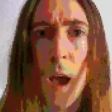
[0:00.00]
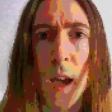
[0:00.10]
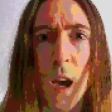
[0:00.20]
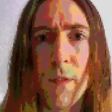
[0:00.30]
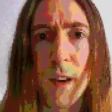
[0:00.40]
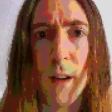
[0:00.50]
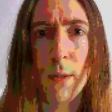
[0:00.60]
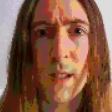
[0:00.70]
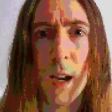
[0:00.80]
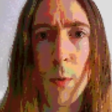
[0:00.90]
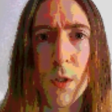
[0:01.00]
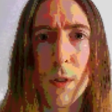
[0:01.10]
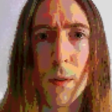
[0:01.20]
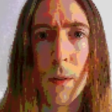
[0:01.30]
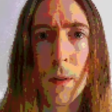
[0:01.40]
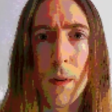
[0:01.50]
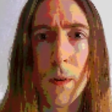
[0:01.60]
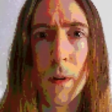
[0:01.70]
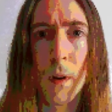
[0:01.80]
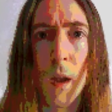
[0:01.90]
I can't figure out exactly what you do.
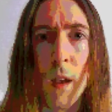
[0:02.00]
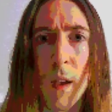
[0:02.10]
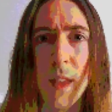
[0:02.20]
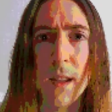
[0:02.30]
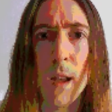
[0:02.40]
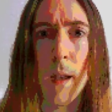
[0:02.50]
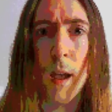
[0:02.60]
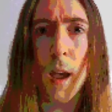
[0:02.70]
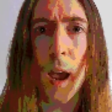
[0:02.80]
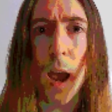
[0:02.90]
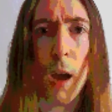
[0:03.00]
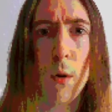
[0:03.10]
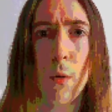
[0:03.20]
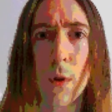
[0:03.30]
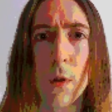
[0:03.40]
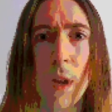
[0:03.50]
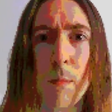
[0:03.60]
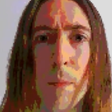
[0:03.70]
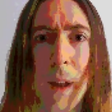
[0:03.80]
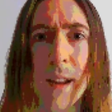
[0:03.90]
That is, how you
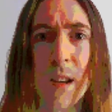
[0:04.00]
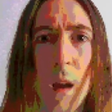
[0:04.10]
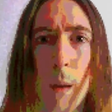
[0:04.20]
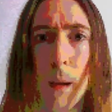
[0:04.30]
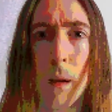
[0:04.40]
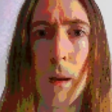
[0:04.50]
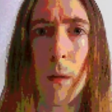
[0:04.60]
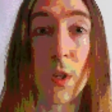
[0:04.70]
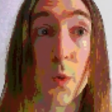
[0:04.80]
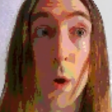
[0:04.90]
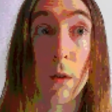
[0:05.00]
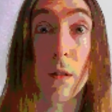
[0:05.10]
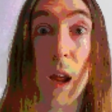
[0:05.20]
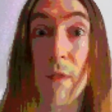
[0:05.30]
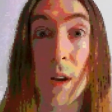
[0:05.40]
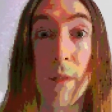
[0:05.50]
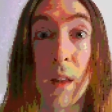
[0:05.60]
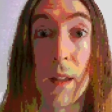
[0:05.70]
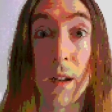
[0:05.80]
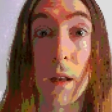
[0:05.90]
keep the planet going, which is what every living
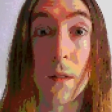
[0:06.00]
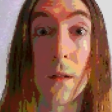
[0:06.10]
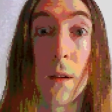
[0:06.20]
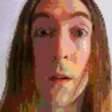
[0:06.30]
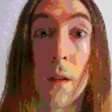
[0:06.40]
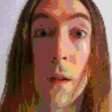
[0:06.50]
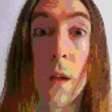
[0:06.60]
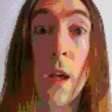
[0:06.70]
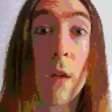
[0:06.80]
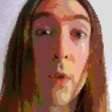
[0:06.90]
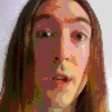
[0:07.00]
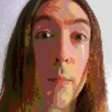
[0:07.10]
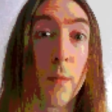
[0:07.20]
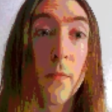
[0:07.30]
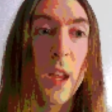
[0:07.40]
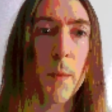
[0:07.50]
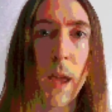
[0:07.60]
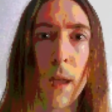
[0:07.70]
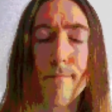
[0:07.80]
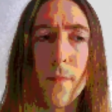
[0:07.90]
thing does. For example, as a
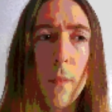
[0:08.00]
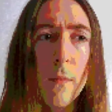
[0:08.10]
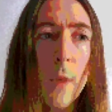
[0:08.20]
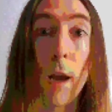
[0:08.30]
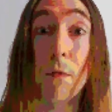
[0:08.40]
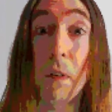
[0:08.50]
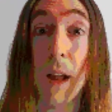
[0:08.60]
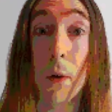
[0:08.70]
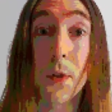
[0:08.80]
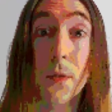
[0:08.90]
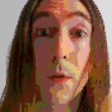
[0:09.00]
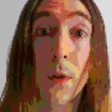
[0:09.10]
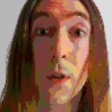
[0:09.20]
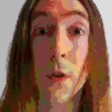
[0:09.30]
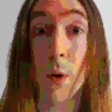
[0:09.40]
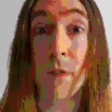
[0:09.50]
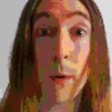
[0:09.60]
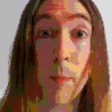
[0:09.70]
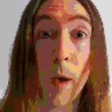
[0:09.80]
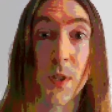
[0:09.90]
bee, I look for flowers, so I fly
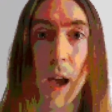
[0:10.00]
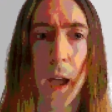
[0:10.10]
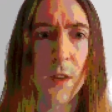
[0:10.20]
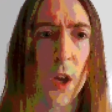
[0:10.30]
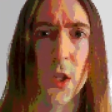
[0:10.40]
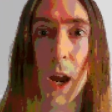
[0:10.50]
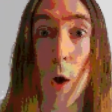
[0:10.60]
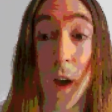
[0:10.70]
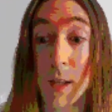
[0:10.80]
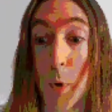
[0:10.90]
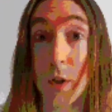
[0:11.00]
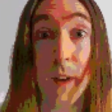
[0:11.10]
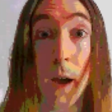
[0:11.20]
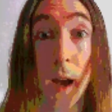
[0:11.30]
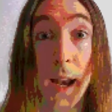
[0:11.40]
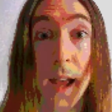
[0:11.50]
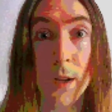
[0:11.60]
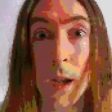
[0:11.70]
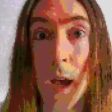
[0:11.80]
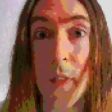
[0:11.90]
with a purpose, I search, I hover, I spot a flower, I land,
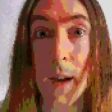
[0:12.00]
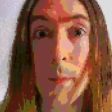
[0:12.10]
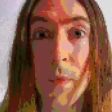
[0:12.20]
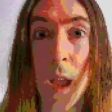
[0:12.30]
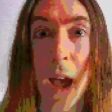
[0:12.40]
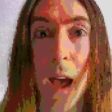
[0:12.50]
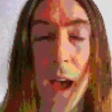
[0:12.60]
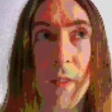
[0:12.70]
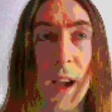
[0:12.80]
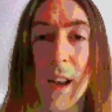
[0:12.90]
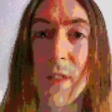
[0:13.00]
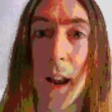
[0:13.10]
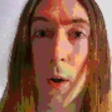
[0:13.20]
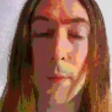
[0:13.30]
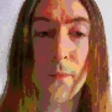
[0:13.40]
and then I have a kind of dialogue.